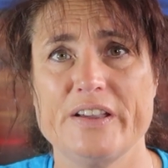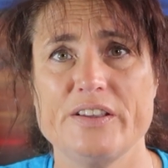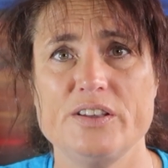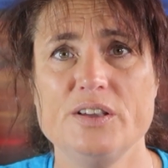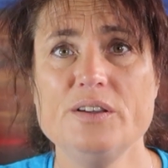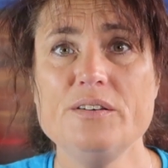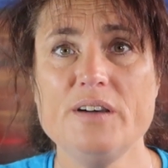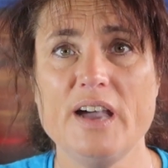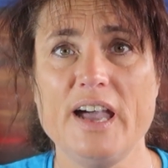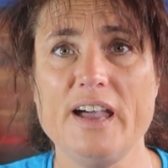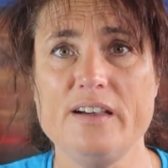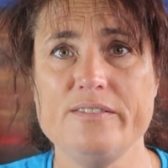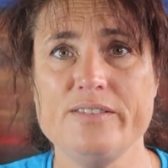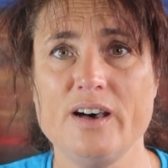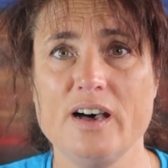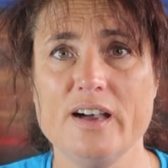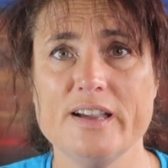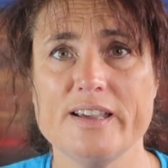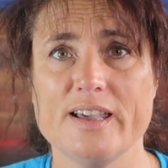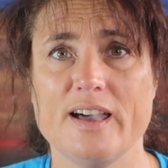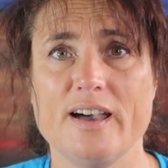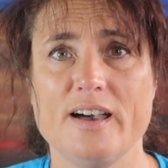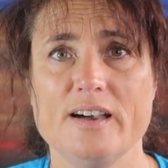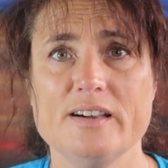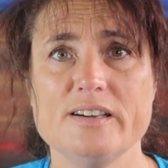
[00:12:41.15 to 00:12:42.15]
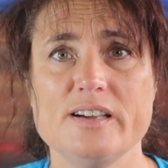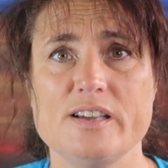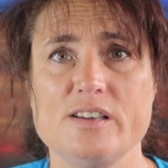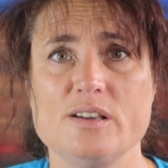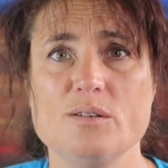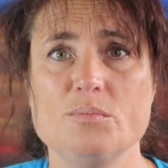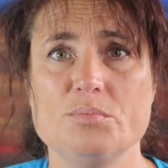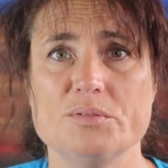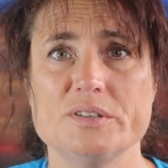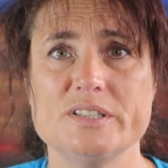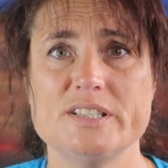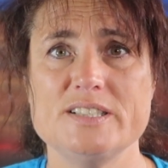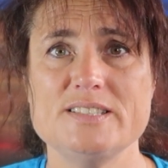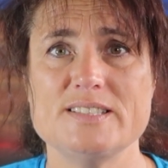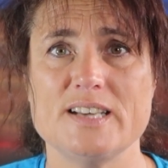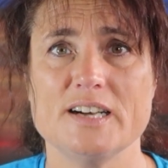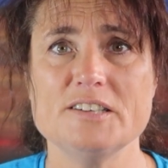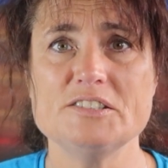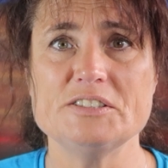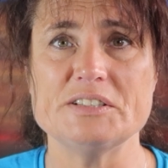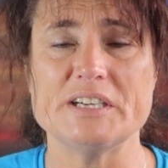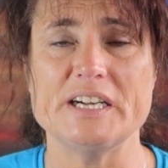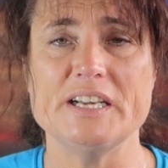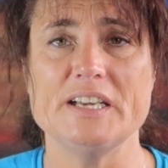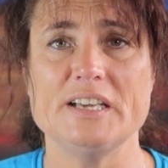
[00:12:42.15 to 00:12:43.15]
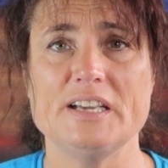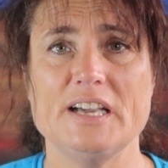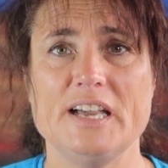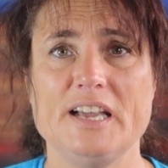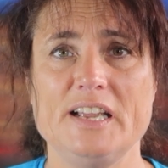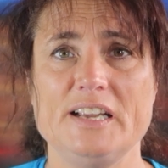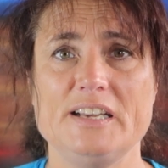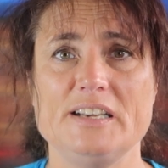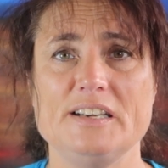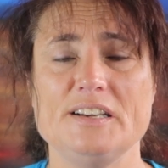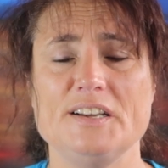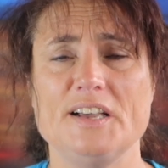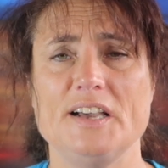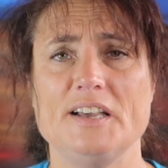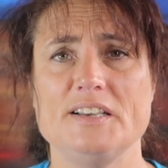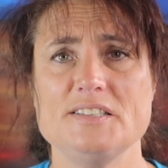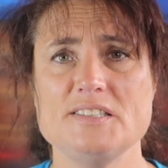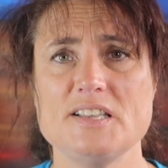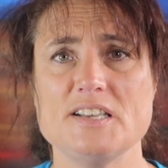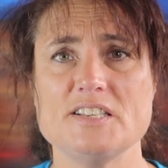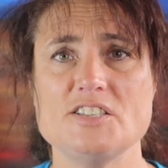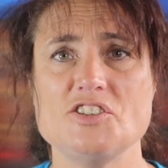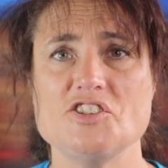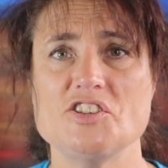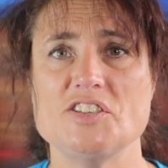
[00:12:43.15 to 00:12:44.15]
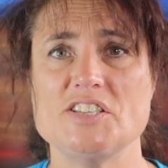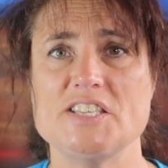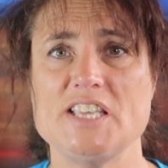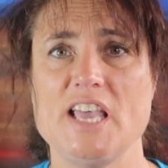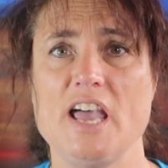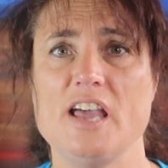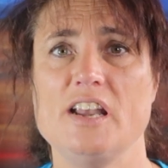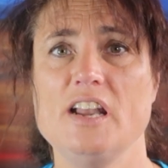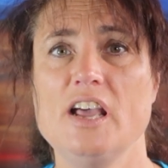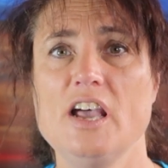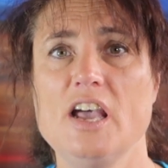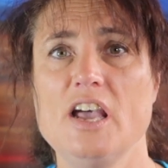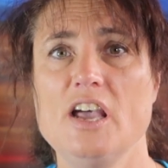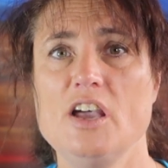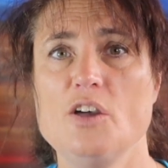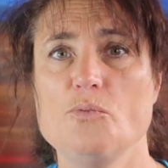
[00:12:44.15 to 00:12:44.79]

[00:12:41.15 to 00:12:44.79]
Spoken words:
You have hiker hunger, your body's hungry. And as I just said,